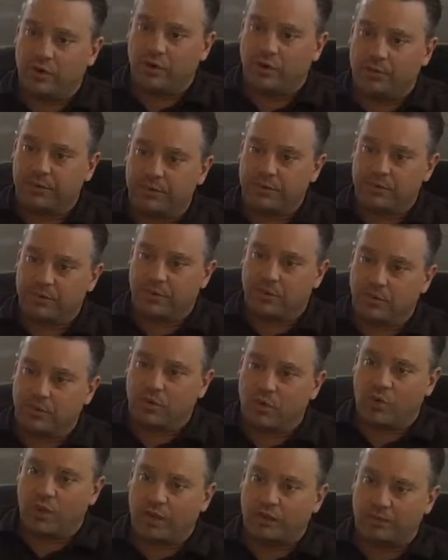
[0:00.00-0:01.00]
hoping to be able to
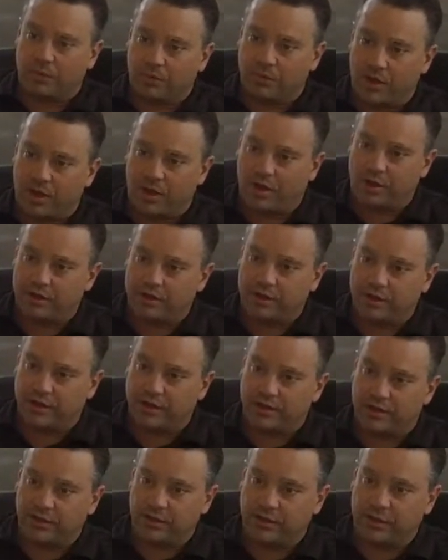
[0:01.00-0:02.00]
roll out the product
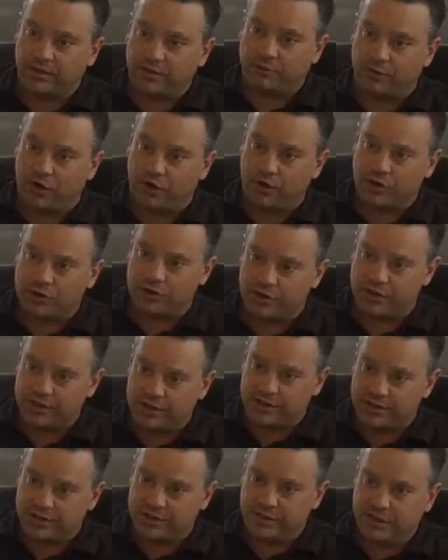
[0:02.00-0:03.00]
in the fall
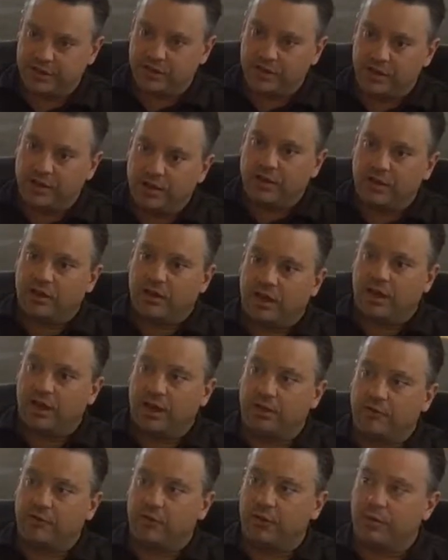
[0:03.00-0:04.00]
season
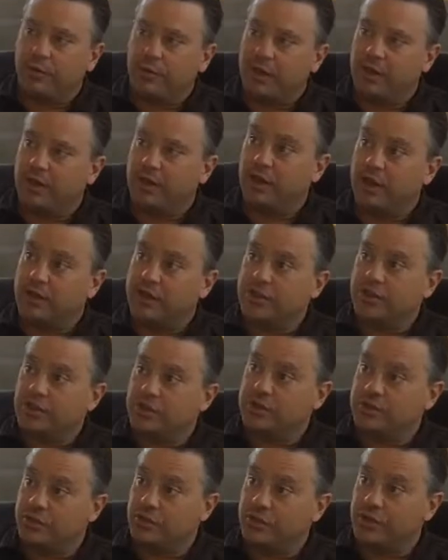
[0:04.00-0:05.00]
for the beginning of next
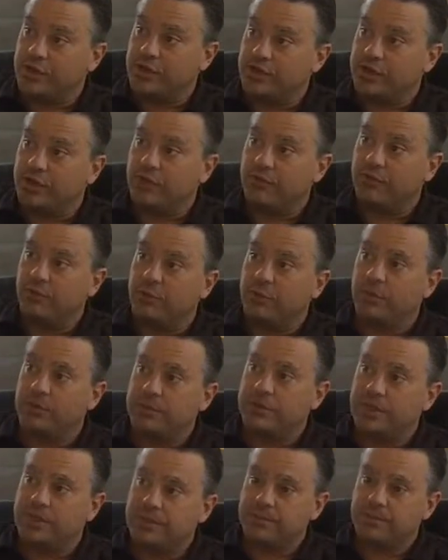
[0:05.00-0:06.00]
year's 2011 football
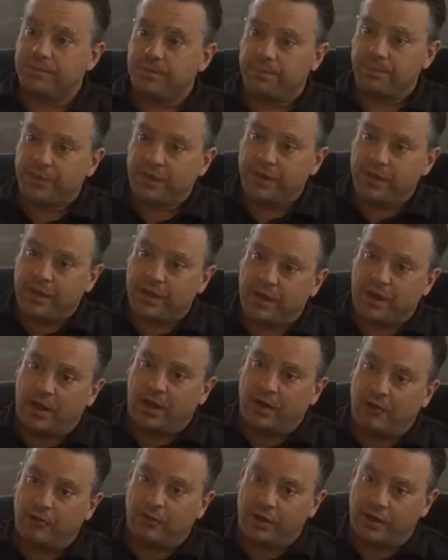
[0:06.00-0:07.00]
season
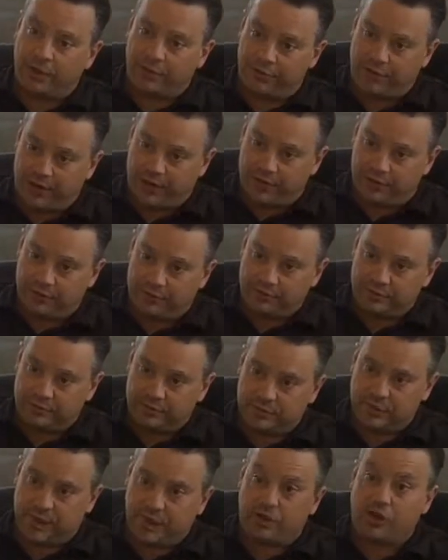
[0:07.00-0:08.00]
for NFL
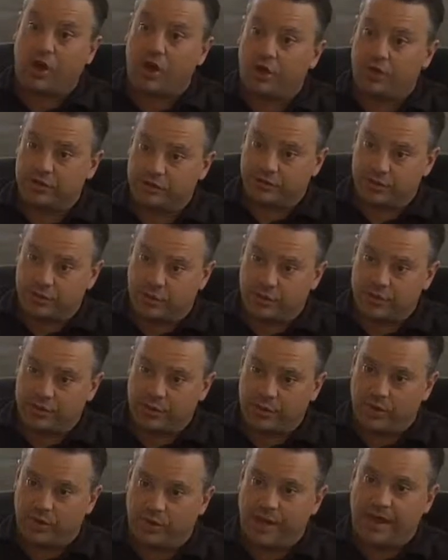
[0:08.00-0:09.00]
and college, of course, that
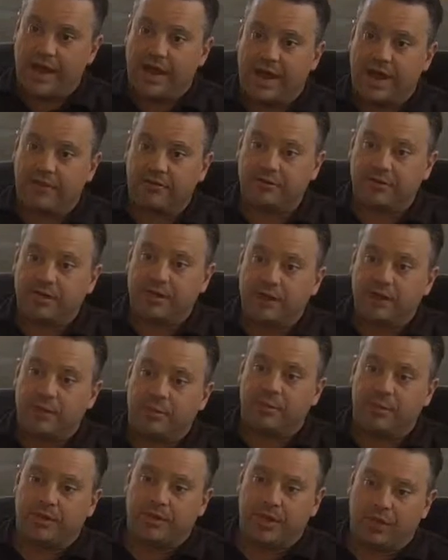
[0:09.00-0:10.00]
we already have.
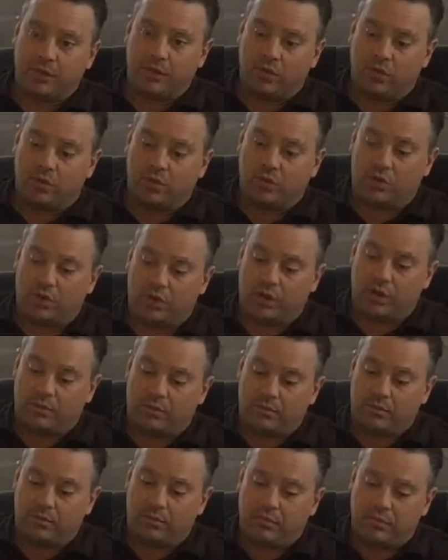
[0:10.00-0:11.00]
But then
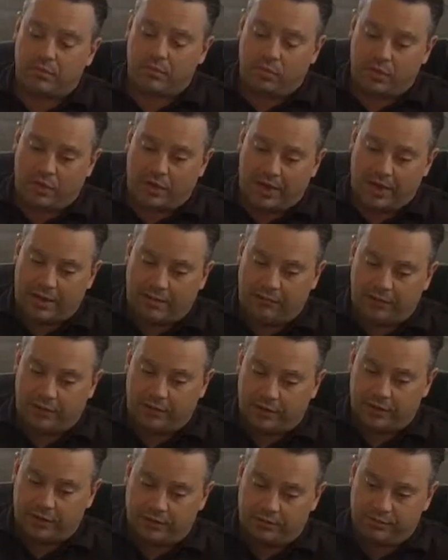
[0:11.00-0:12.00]
we'll have
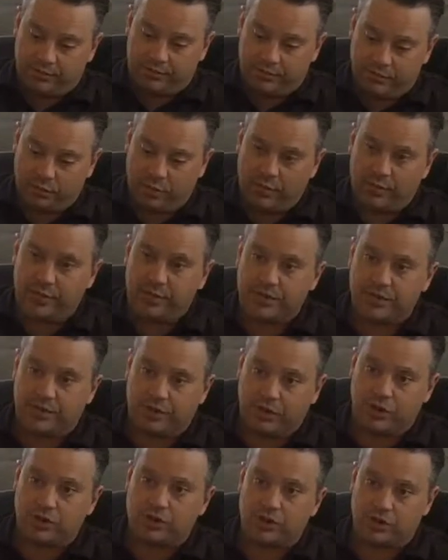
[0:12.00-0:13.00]
the ribbons in
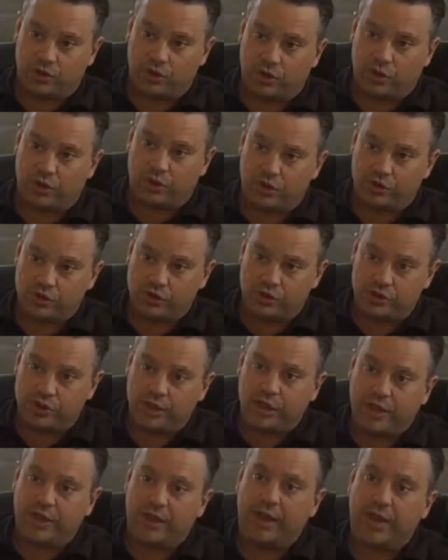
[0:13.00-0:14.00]
those stores,
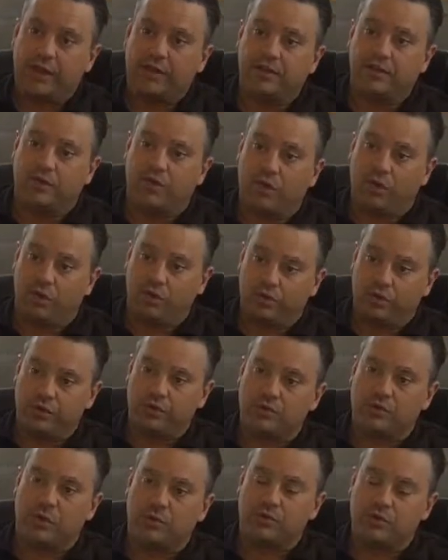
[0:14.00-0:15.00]
and to hold
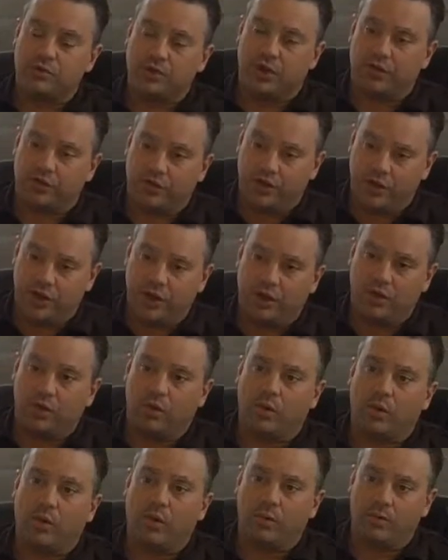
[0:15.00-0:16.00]
those ribbons throughout the year,
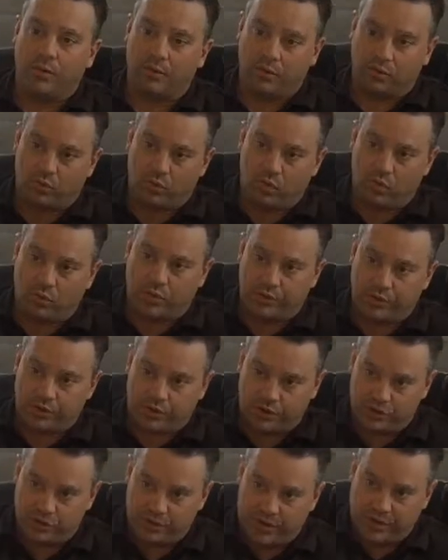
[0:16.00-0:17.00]
we want to be able to roll
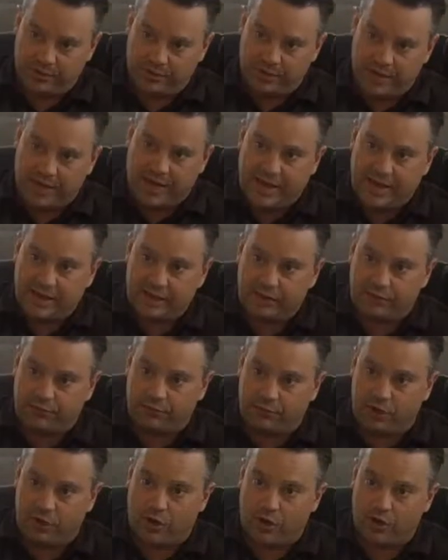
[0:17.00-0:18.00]
into NBA in the
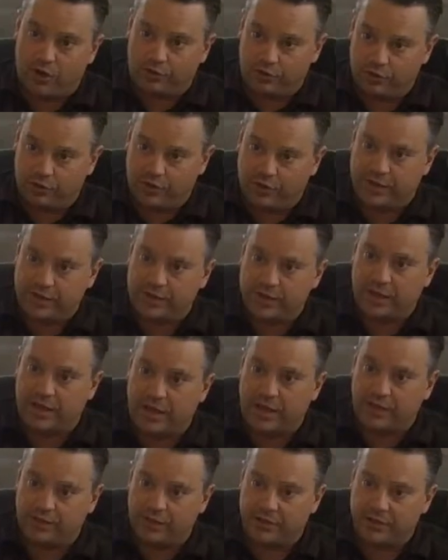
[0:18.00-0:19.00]
fall of
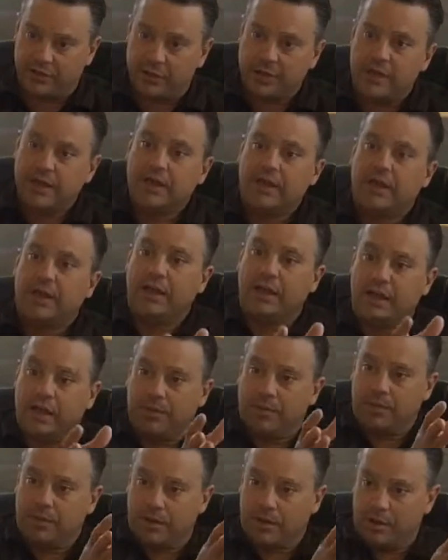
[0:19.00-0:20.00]
2011, and
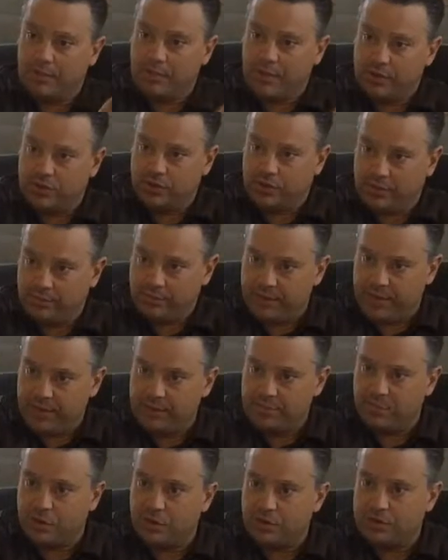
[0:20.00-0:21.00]
then Major League
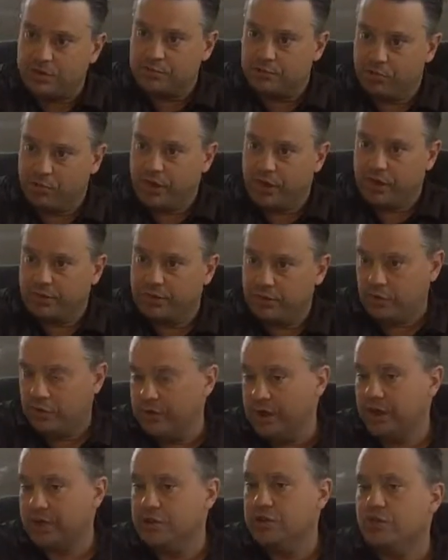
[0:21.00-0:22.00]
Baseball spring of
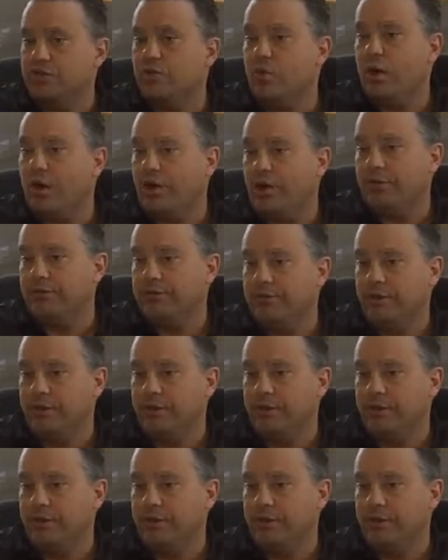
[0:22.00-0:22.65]
2012.